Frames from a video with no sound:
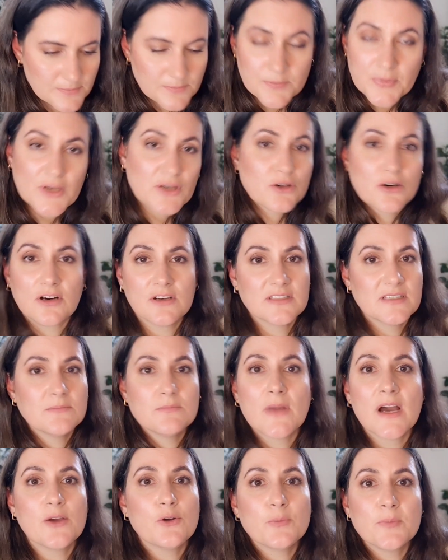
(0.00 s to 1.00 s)
because in
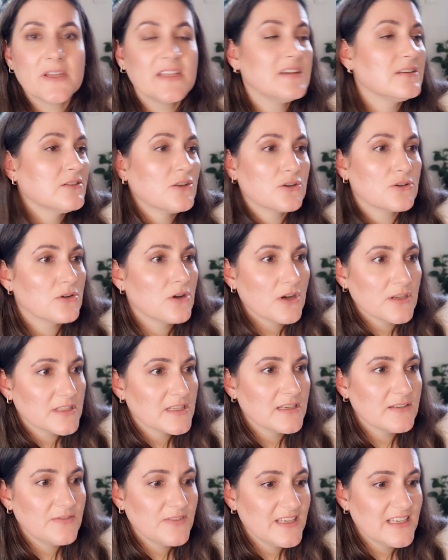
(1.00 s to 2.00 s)
my opinion,
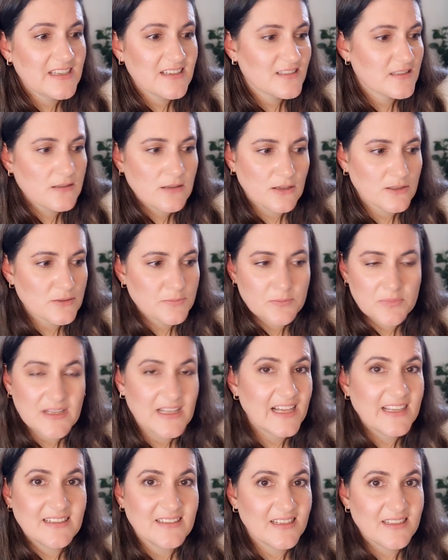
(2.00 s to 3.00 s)
Narcotic V is not
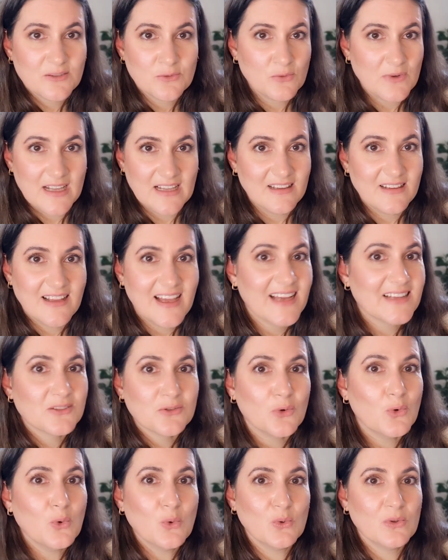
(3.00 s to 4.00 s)
blended well at
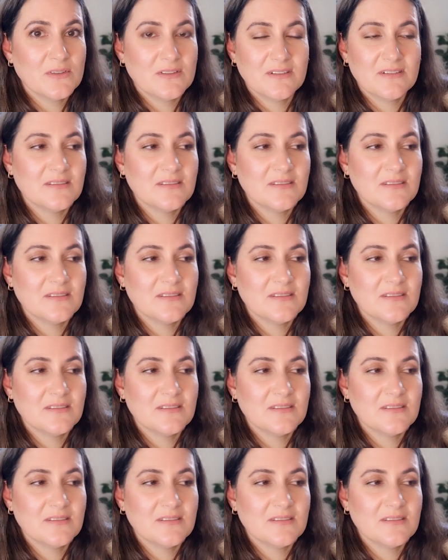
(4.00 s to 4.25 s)
all.